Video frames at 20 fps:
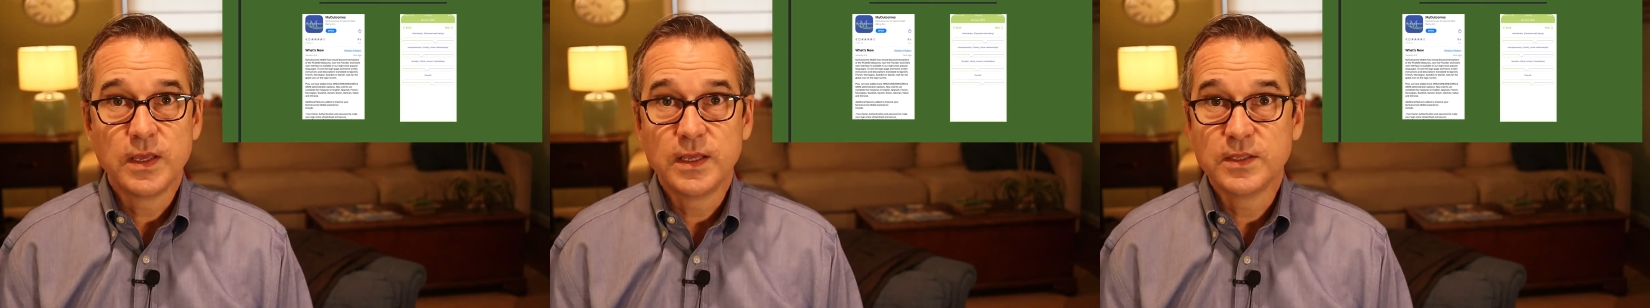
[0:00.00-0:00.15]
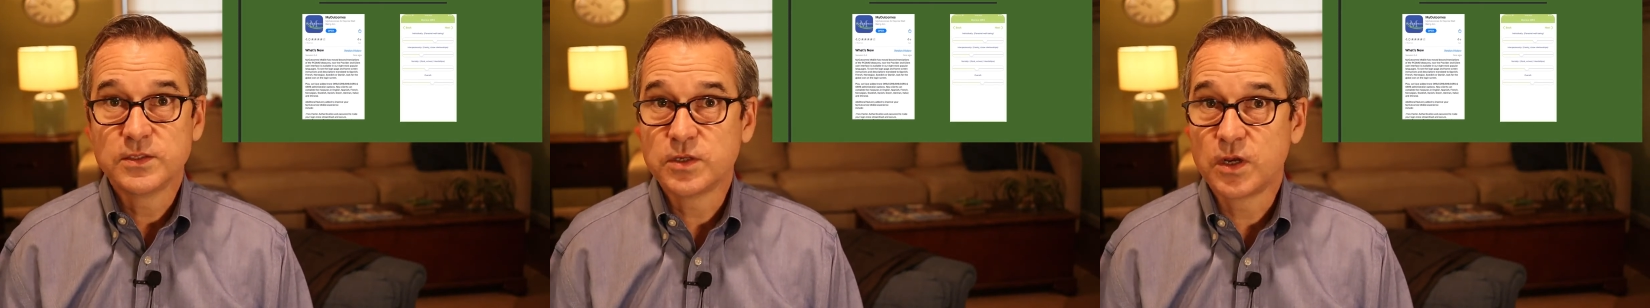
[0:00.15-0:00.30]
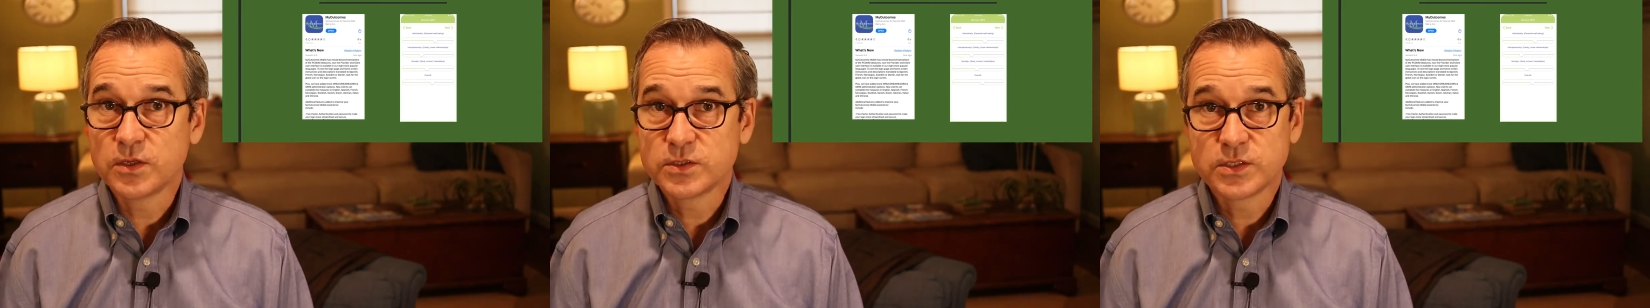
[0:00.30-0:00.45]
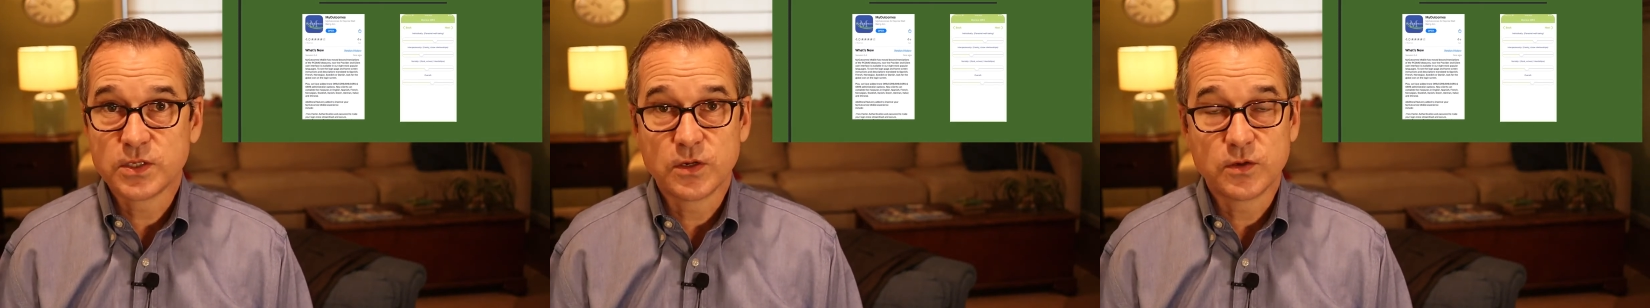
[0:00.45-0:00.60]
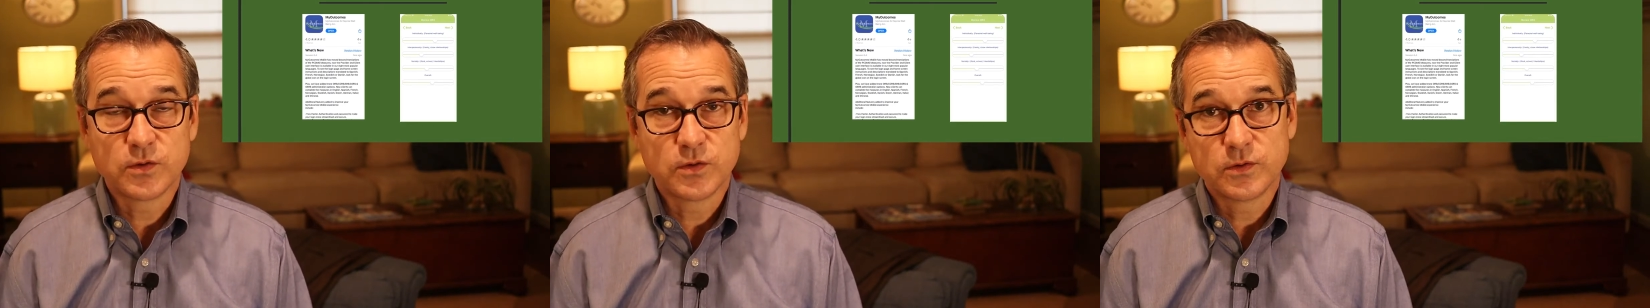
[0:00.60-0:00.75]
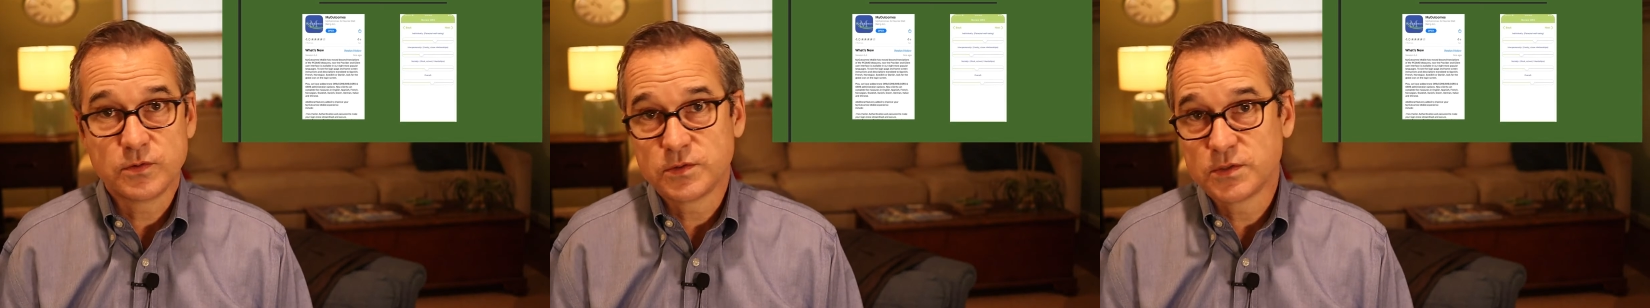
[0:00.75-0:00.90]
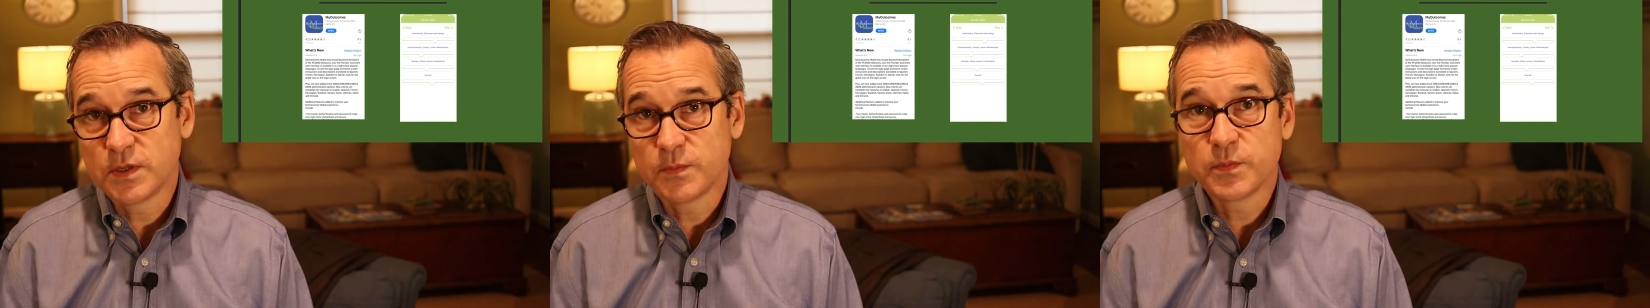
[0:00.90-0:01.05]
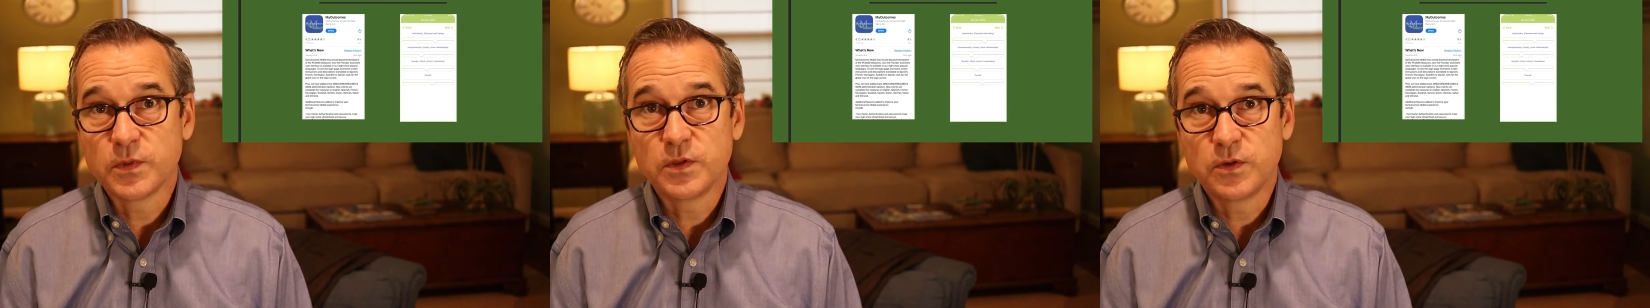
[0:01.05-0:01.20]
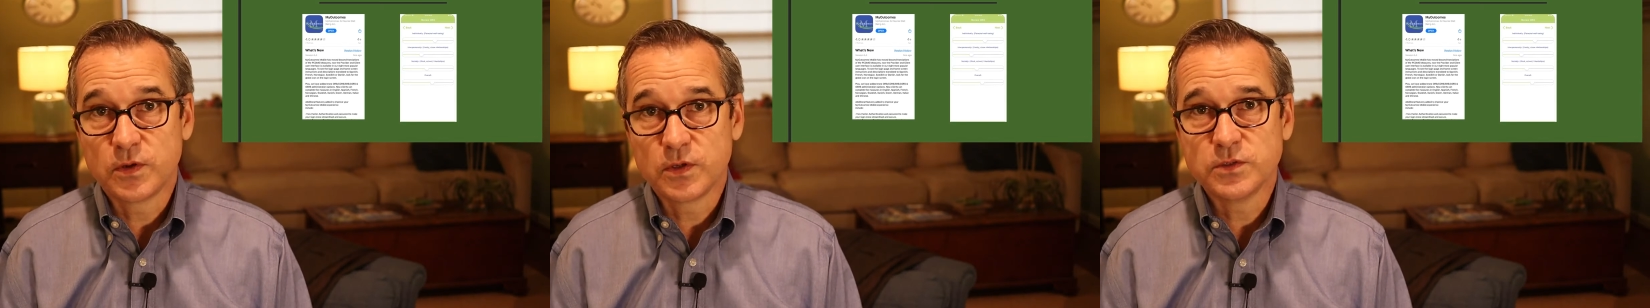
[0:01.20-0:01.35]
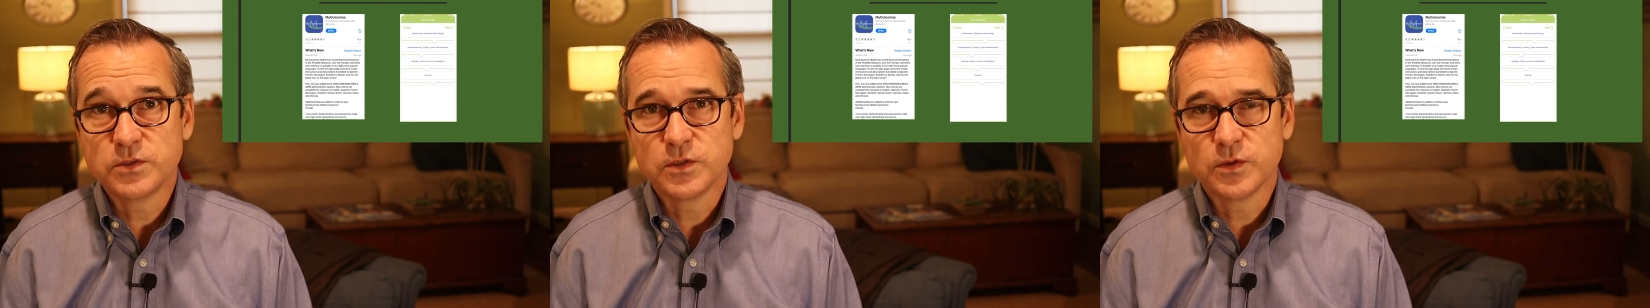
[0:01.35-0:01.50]
It's also
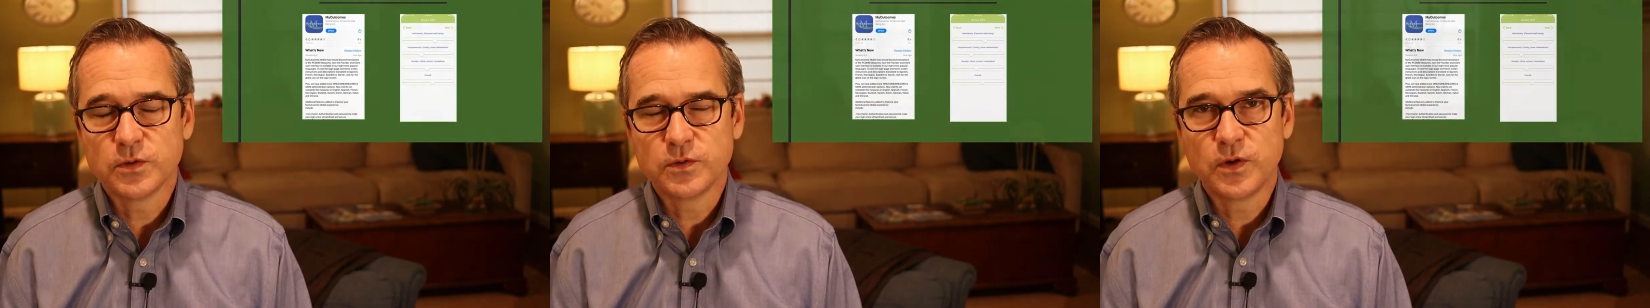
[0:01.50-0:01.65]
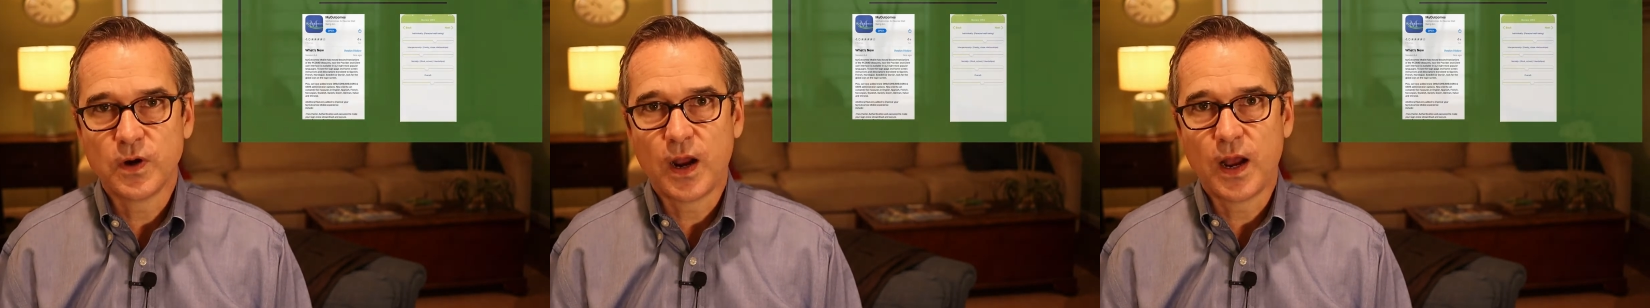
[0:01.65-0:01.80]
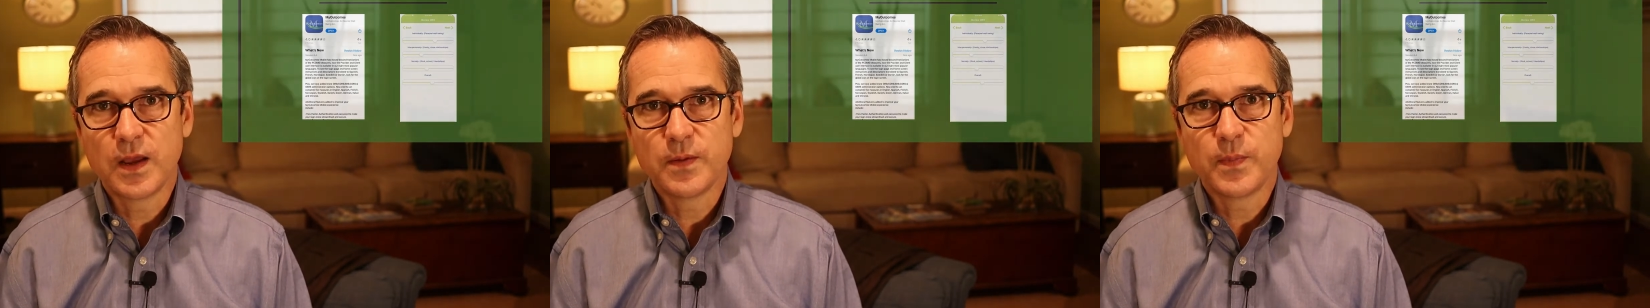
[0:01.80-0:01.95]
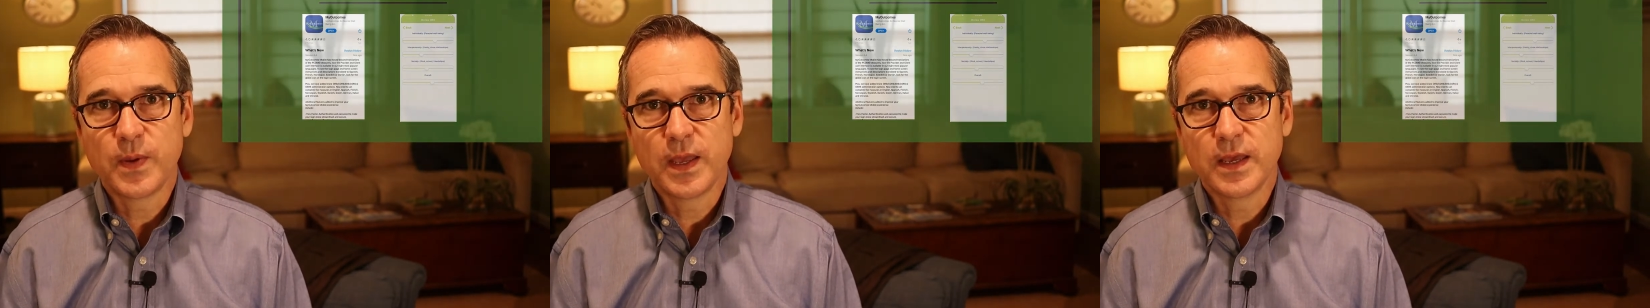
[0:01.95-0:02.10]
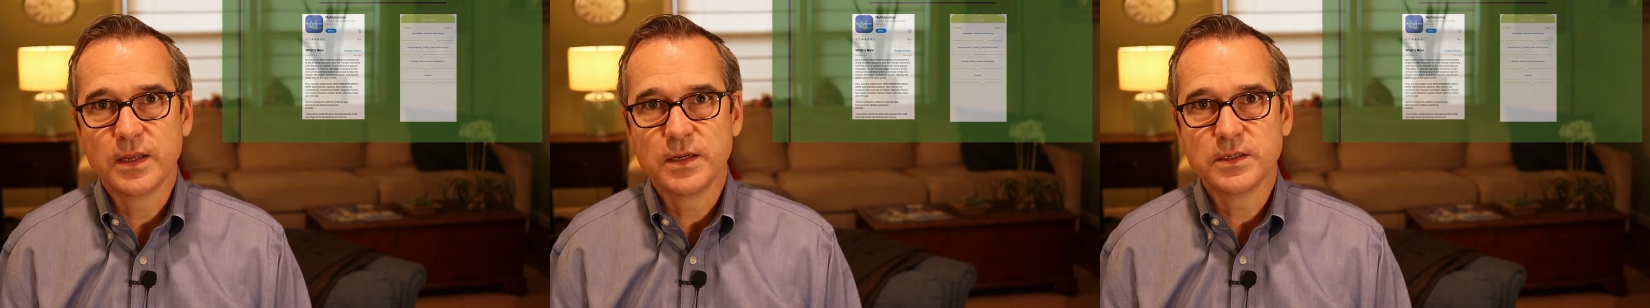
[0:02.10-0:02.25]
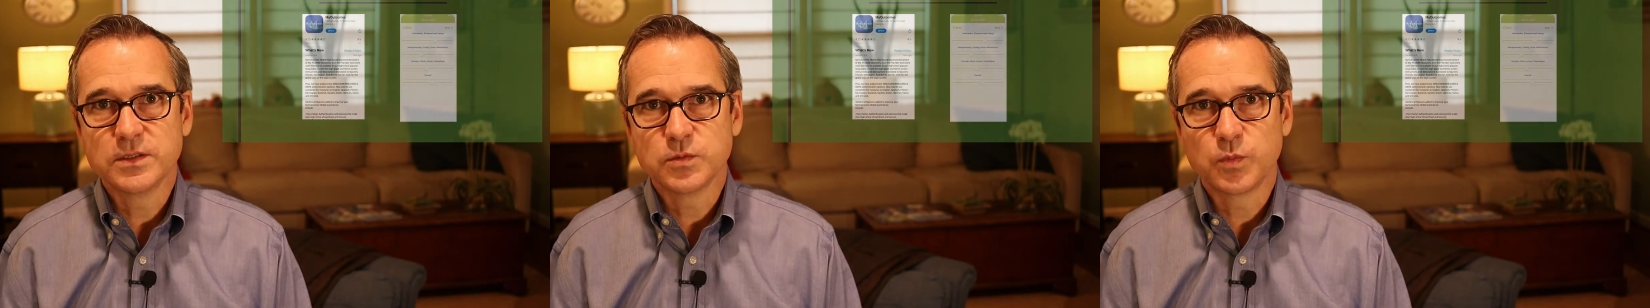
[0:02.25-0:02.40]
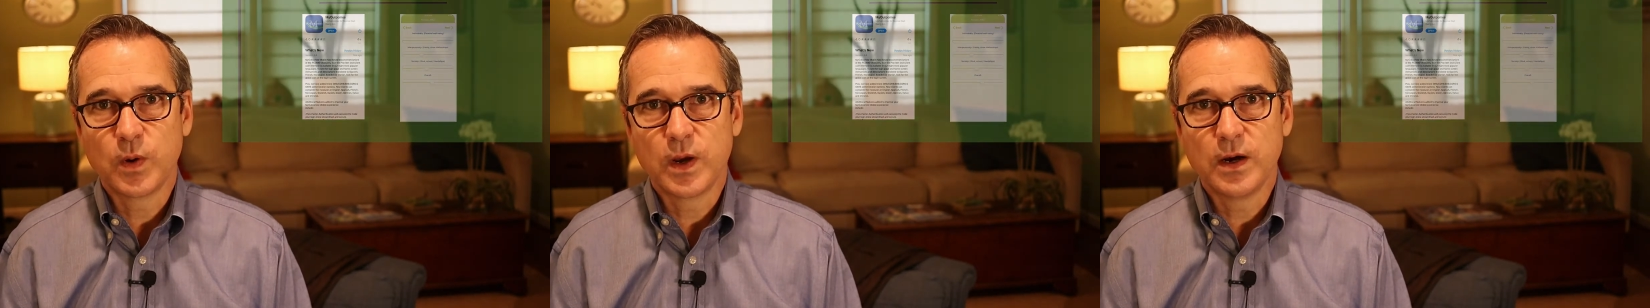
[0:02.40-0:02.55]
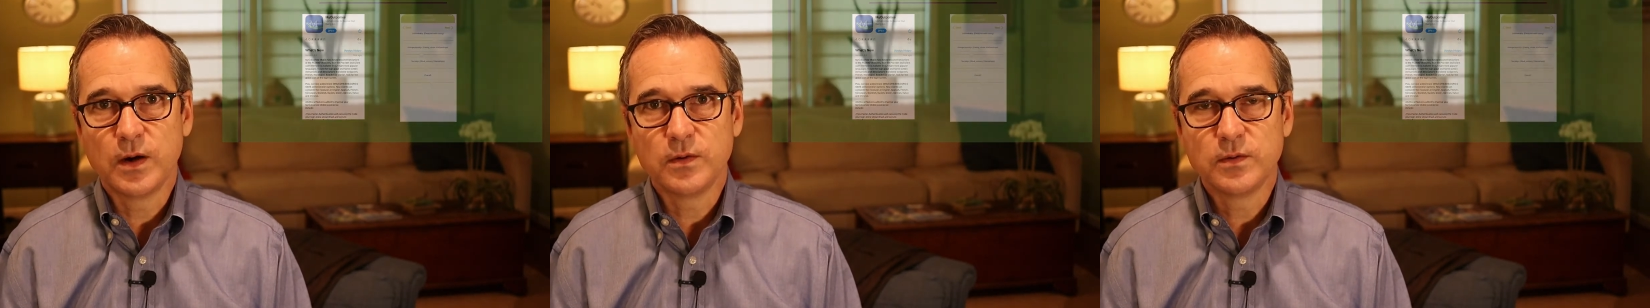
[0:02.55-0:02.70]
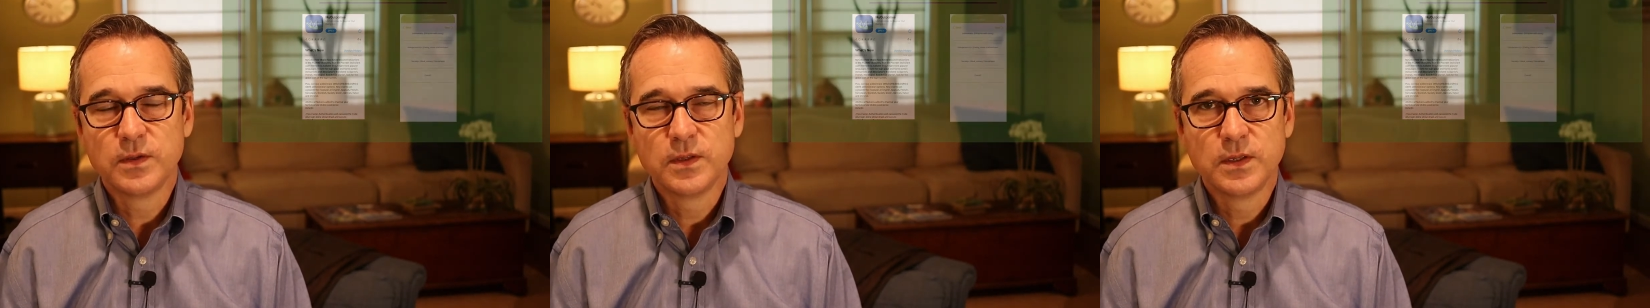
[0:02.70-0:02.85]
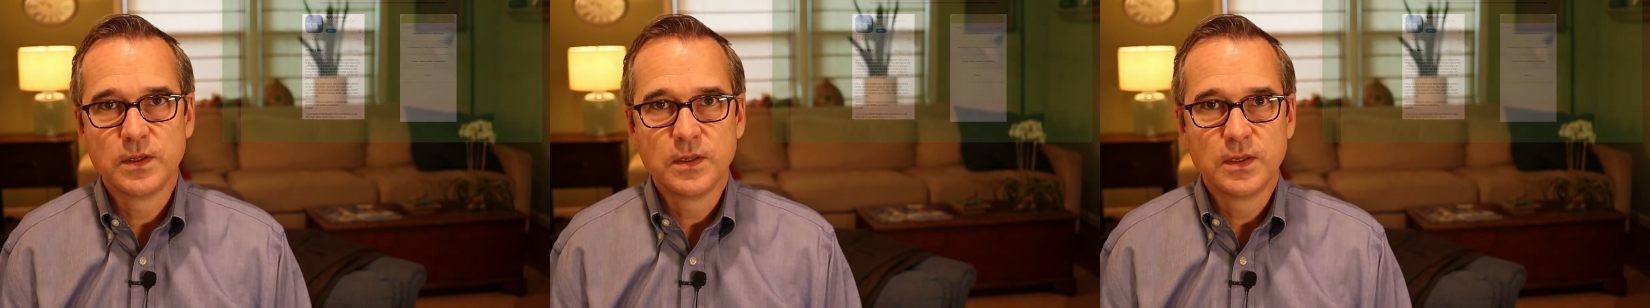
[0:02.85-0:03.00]
something you can do on your iPad as well.